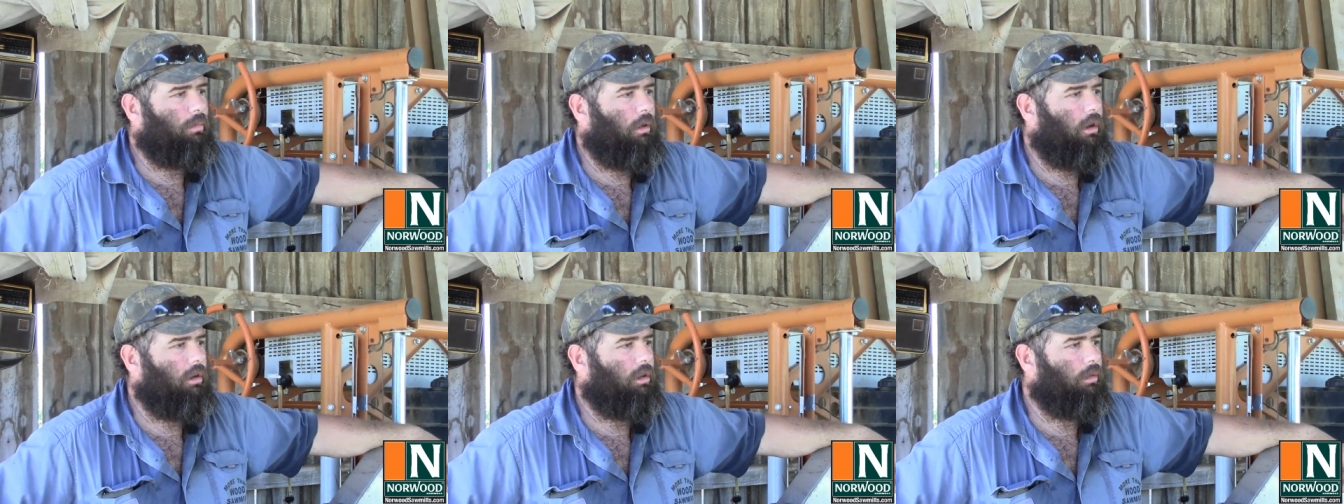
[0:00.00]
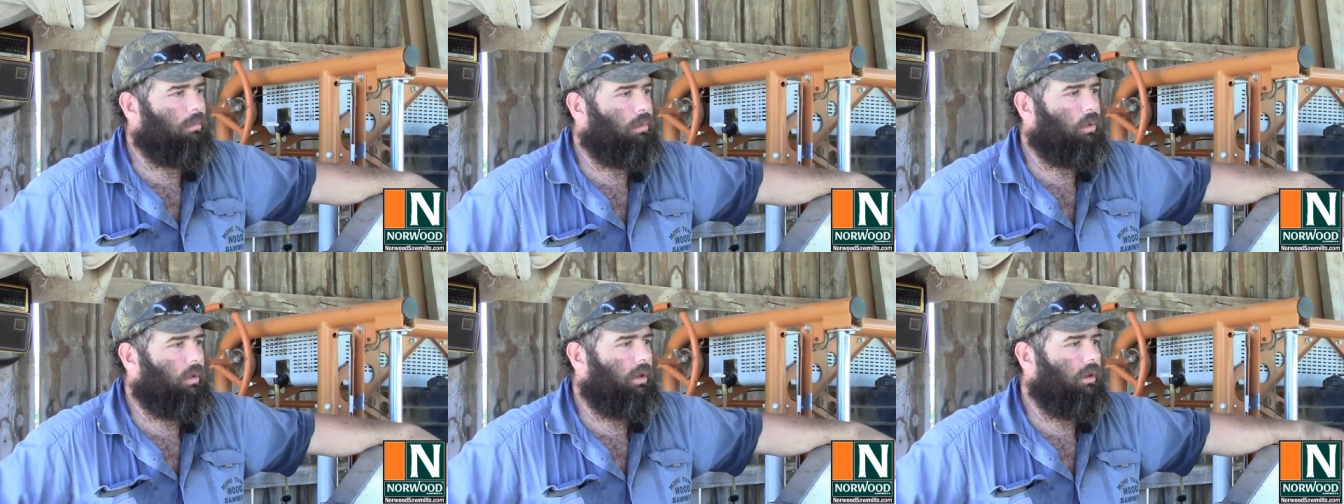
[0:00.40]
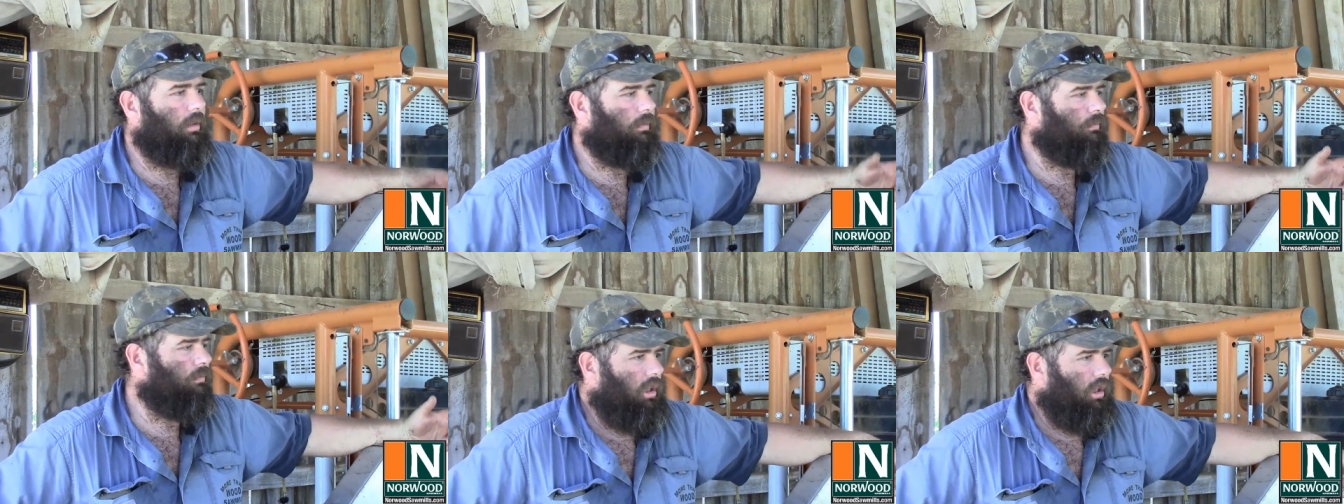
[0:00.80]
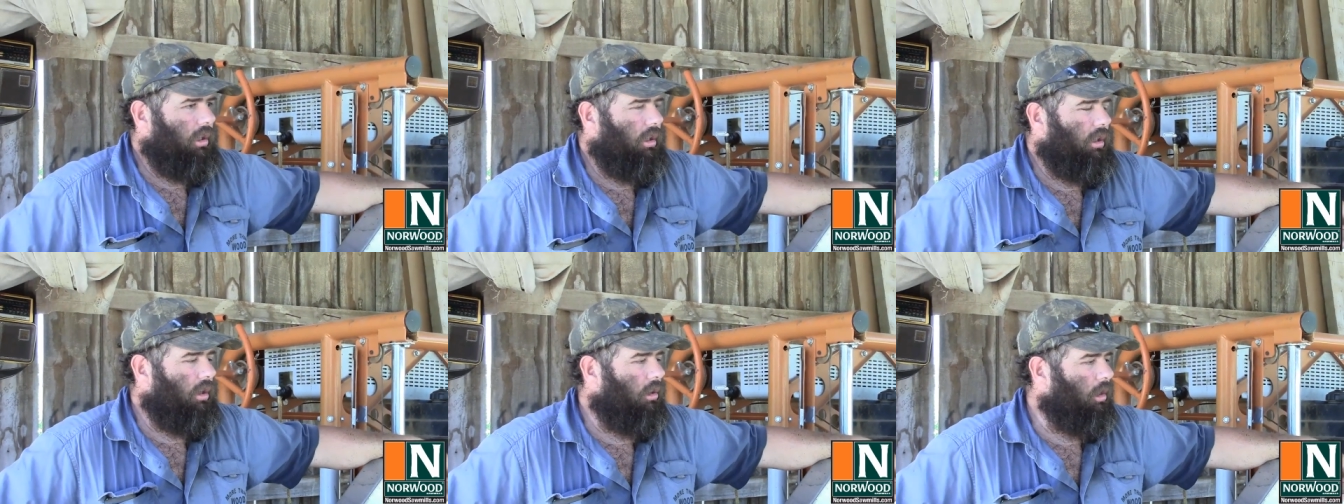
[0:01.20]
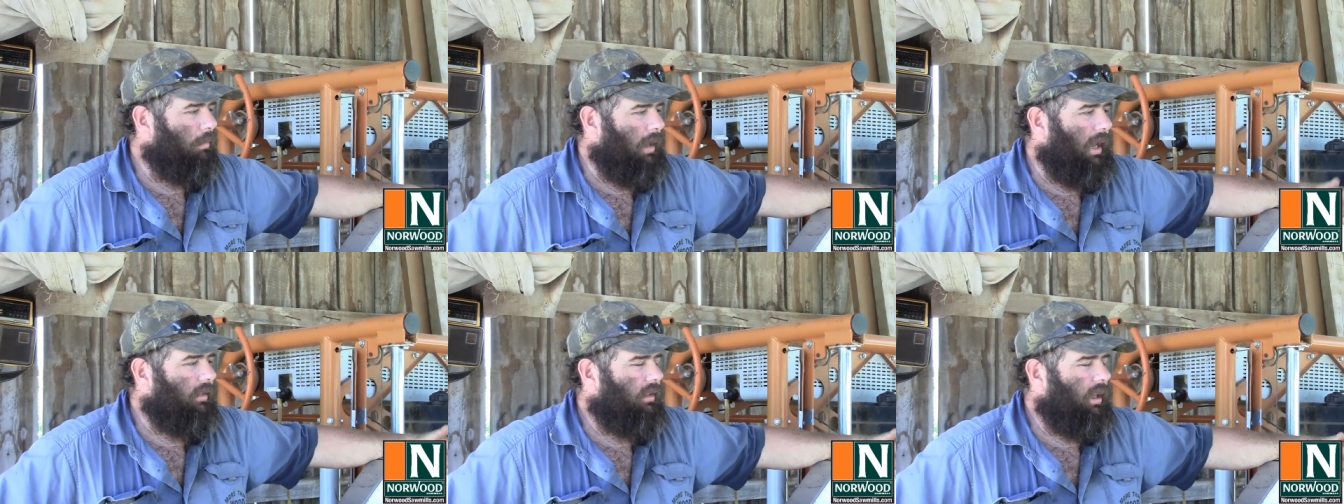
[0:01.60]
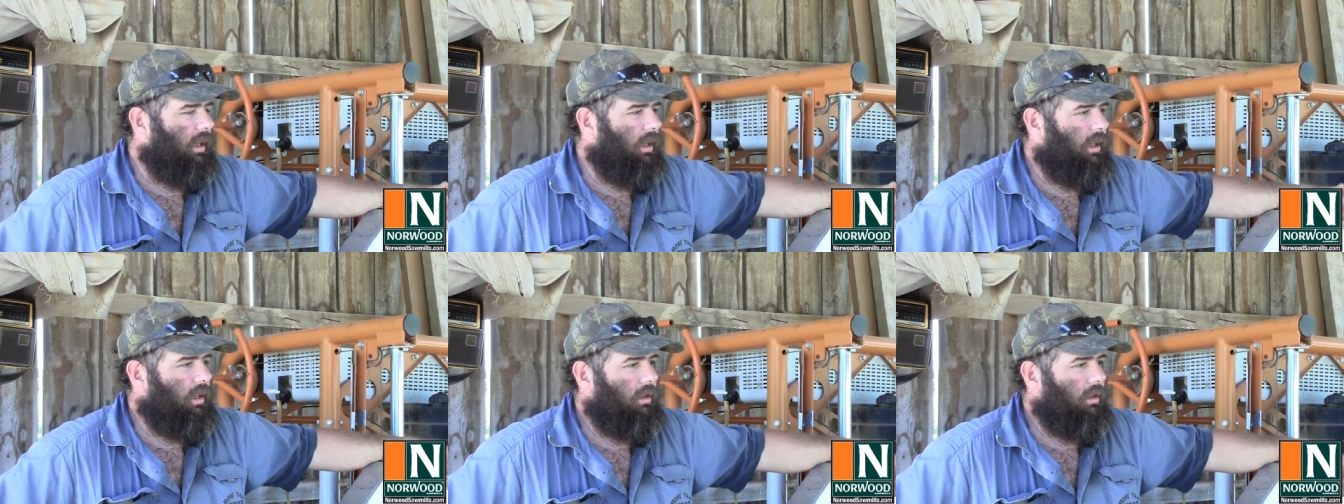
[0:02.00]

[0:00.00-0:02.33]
particle board. The only bad thing